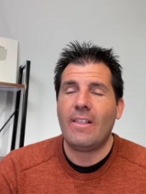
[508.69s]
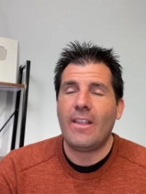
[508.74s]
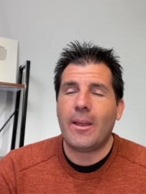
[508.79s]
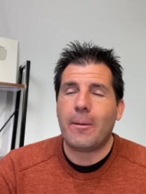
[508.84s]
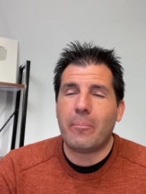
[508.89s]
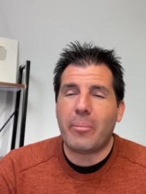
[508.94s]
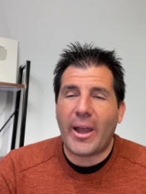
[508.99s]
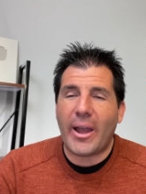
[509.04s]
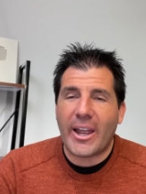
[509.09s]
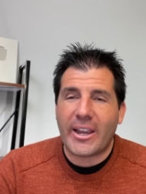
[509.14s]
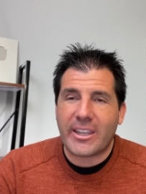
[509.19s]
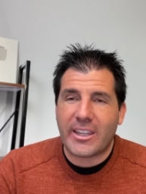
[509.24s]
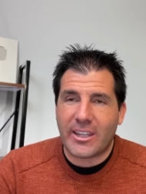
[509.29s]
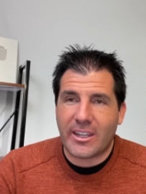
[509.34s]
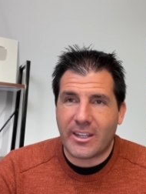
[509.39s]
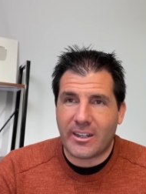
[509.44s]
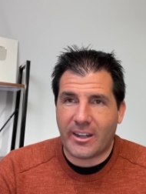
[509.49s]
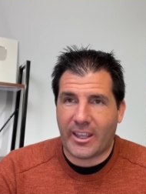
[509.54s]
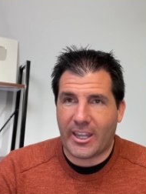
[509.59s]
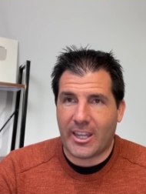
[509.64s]
back
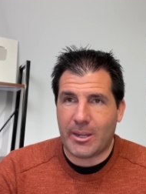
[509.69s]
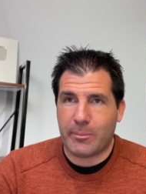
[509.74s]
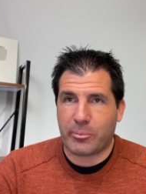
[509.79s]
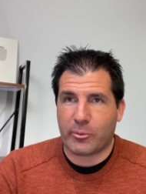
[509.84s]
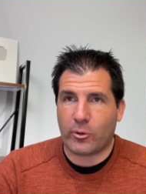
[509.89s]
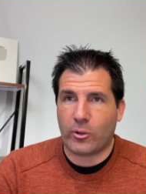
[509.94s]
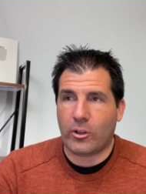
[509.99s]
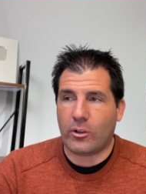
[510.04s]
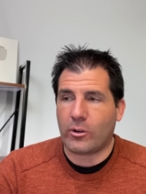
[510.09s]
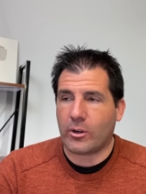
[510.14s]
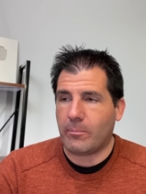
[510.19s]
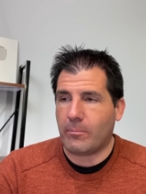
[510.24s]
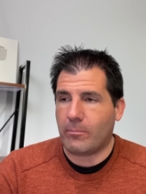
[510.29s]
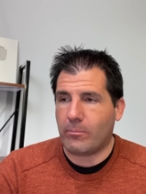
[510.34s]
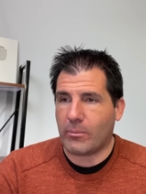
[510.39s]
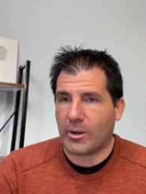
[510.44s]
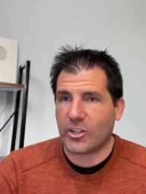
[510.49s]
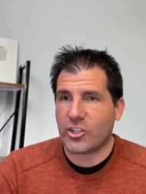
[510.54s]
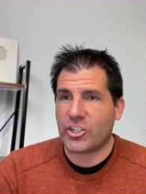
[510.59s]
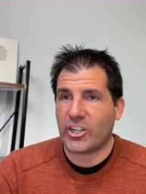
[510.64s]
in April or
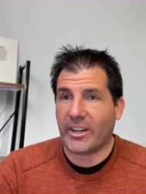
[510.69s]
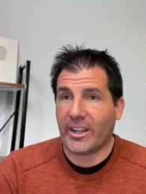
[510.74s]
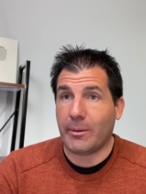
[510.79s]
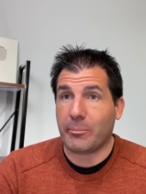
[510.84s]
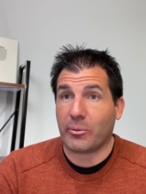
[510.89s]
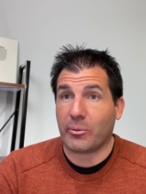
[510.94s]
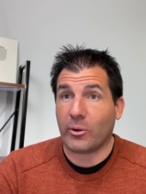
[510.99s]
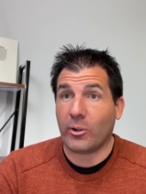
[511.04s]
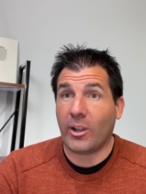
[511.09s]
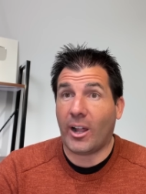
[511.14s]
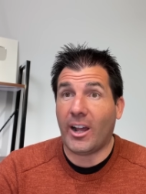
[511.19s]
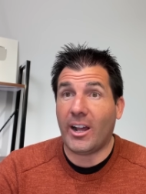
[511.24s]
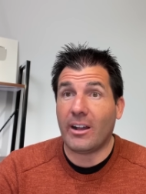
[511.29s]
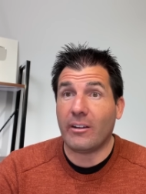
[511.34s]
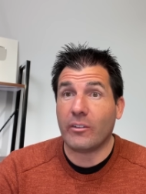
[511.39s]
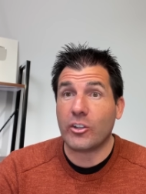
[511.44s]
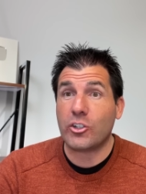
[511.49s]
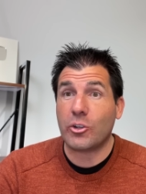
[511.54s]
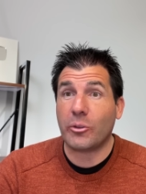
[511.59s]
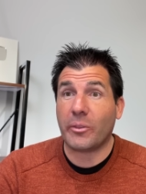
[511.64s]
March and April
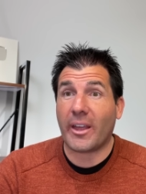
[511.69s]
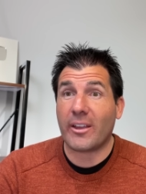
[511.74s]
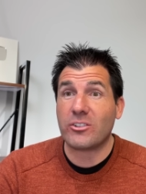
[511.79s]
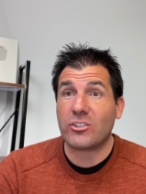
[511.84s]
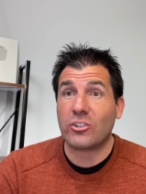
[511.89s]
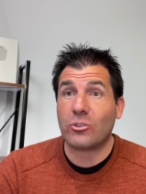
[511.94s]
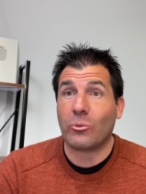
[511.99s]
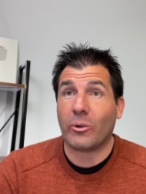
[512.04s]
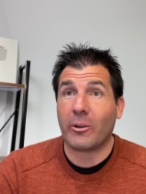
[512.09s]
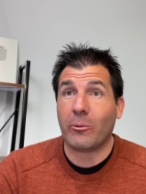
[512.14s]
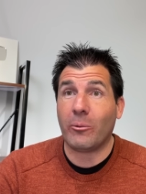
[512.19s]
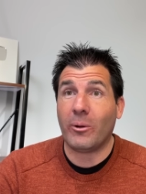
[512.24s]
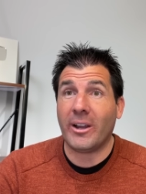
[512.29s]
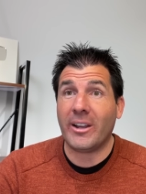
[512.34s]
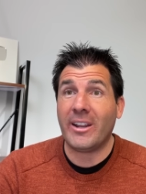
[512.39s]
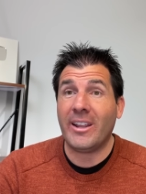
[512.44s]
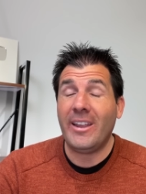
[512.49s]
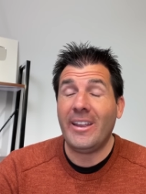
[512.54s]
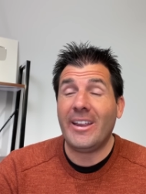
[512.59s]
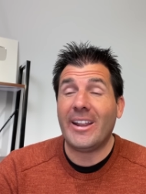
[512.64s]
of 2021.